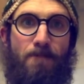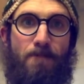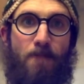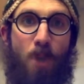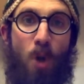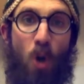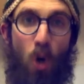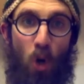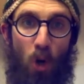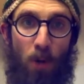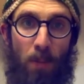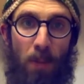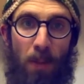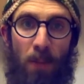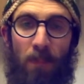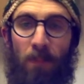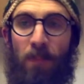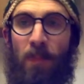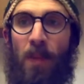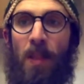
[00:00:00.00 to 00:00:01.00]
herb,
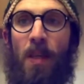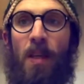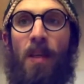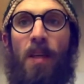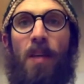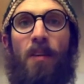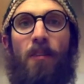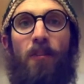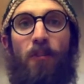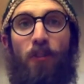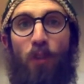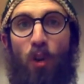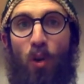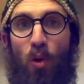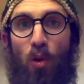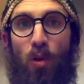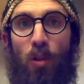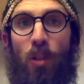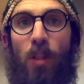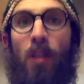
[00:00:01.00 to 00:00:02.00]

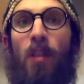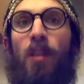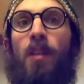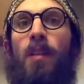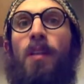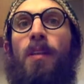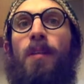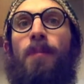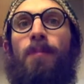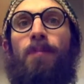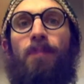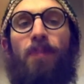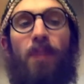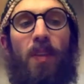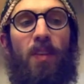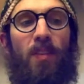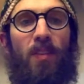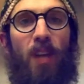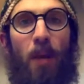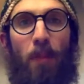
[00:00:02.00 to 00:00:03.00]
food,
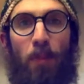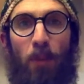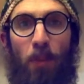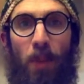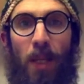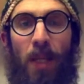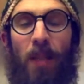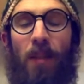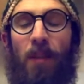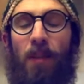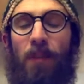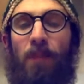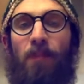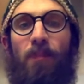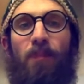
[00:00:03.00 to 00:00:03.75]
supplement,